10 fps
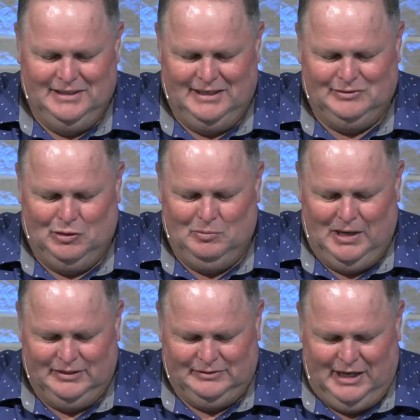And I told them
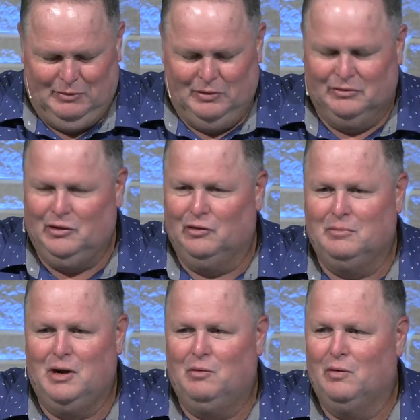last night, we were talking
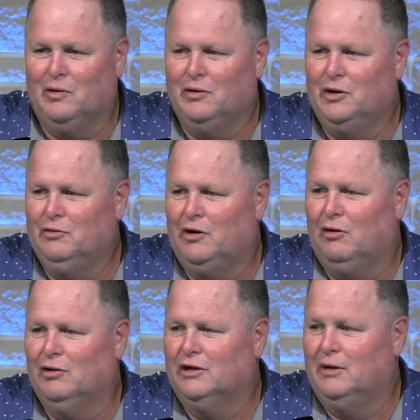about what we're going to do. They're
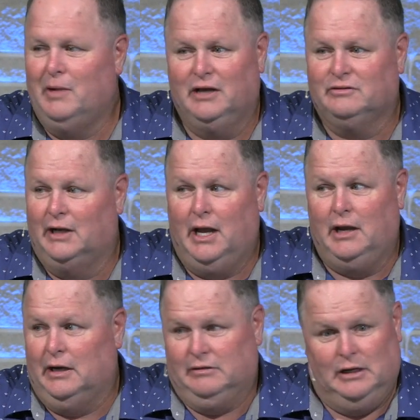all looking at me. I said, hey,
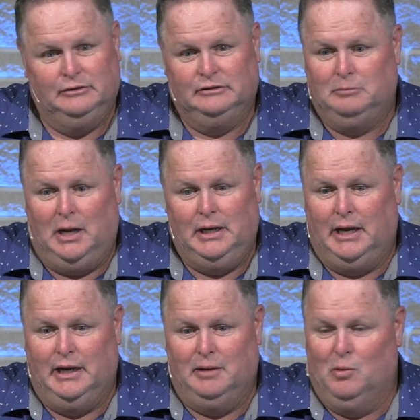it's not just my
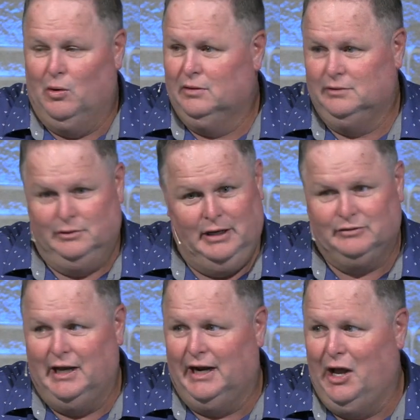day anymore. You guys
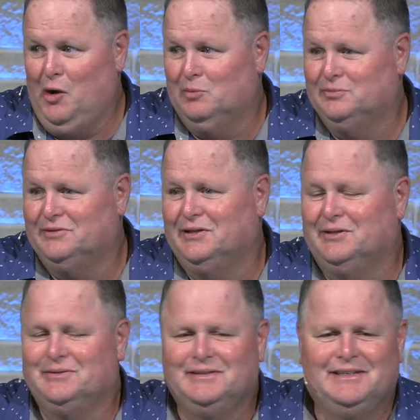got to help,
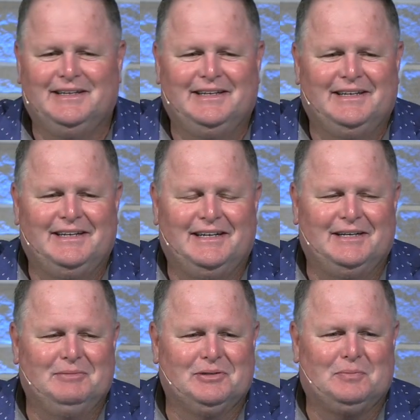so.
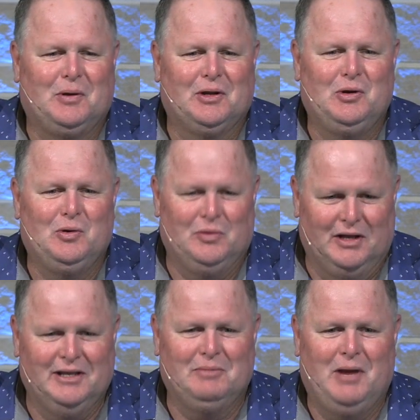But it's pretty cool, and
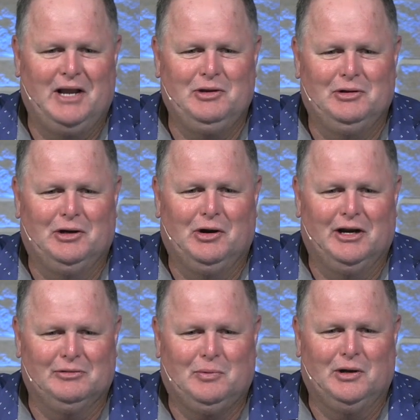I think, Matt, you'd agree,
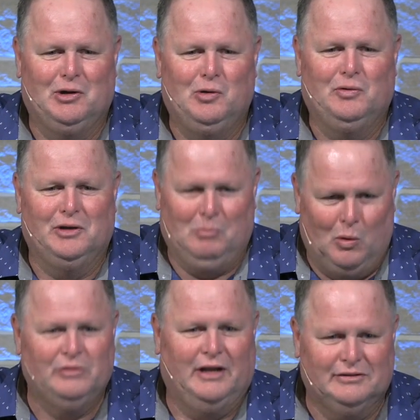it's pretty cool when your
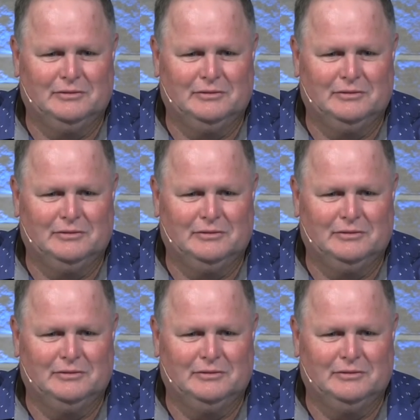boys have